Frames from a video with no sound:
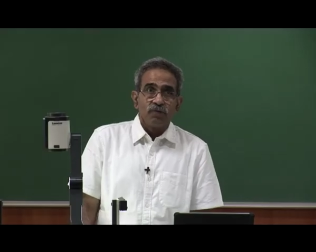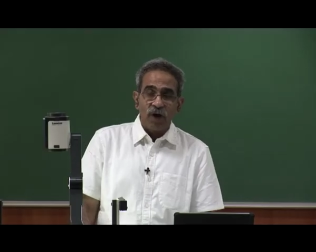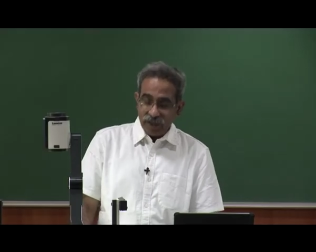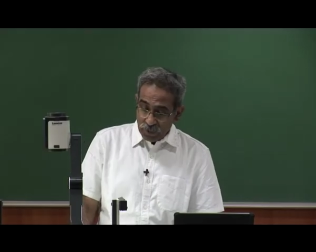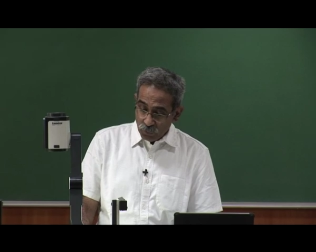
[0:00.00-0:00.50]

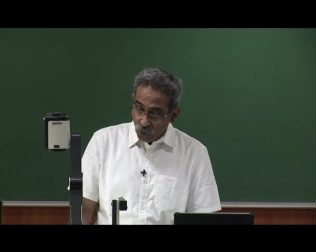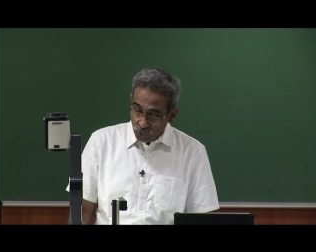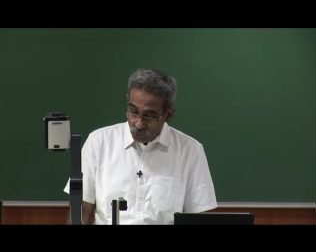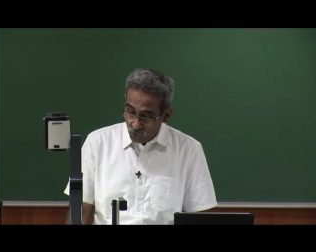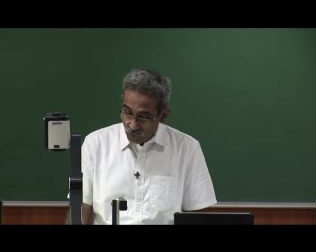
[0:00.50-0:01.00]
What I am going
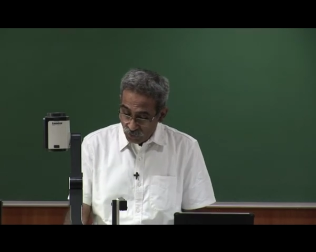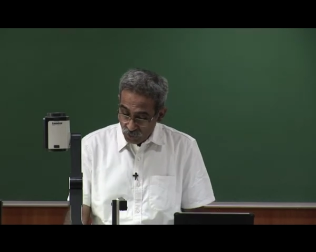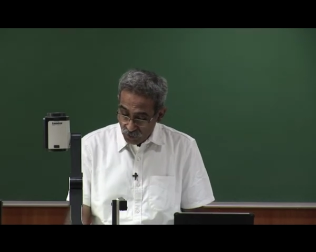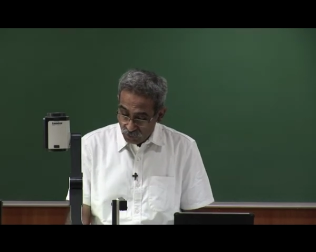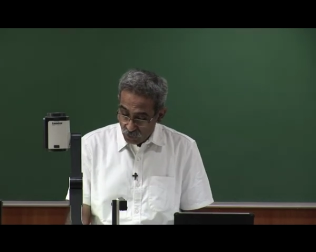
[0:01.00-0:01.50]
to do is
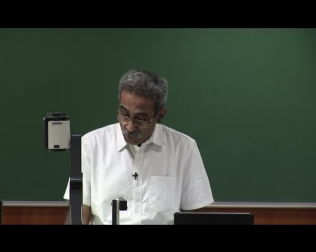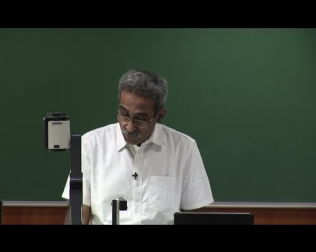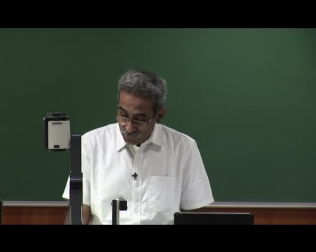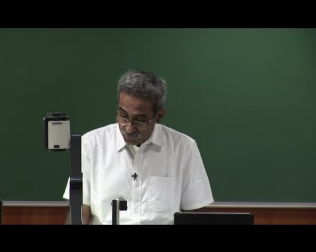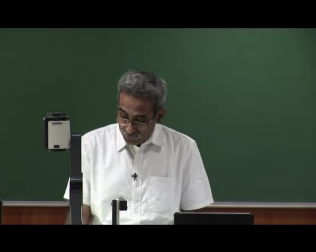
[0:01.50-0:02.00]
to assume